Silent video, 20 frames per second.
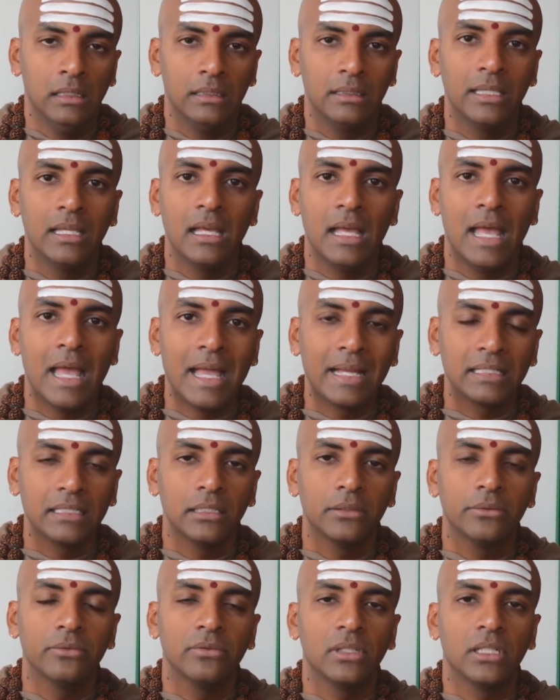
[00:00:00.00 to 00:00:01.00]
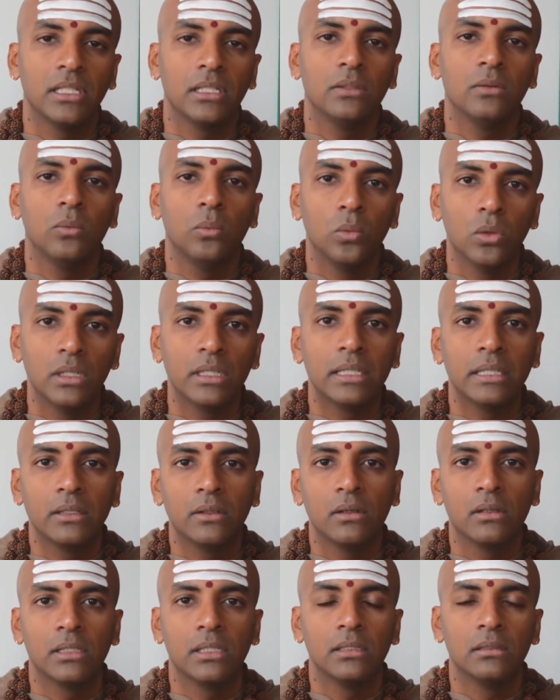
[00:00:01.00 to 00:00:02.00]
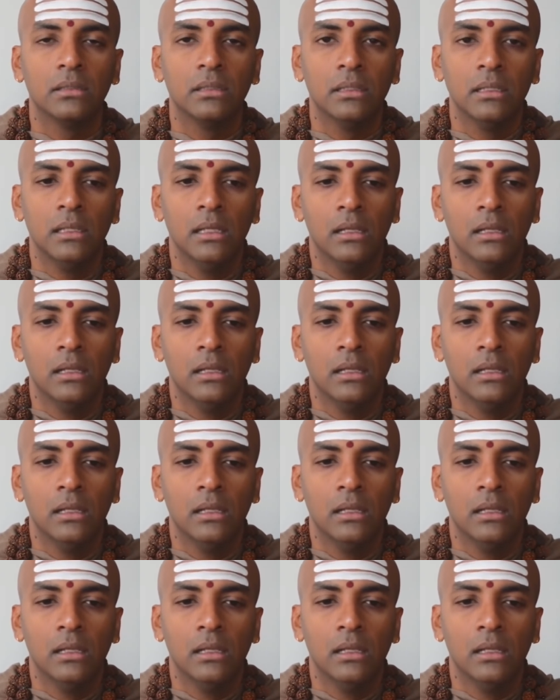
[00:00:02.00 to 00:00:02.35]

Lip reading: they're actively working on it.